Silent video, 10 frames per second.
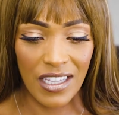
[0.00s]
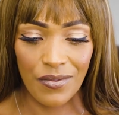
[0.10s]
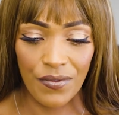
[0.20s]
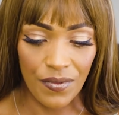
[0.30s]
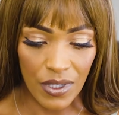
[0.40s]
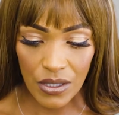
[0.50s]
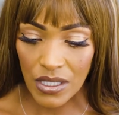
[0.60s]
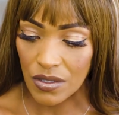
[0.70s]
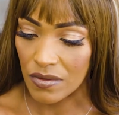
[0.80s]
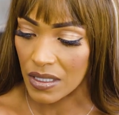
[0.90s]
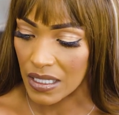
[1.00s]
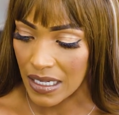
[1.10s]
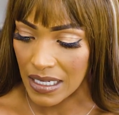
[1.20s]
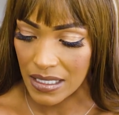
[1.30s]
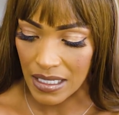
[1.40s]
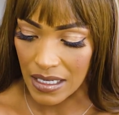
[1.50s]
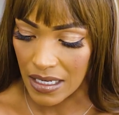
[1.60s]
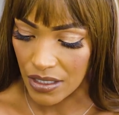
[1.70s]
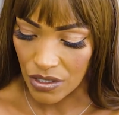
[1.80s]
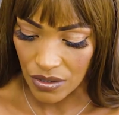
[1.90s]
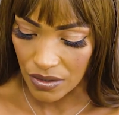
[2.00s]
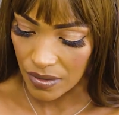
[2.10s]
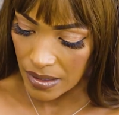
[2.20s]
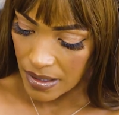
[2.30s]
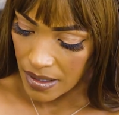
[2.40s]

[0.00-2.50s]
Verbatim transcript: It, it looks really nice and natural.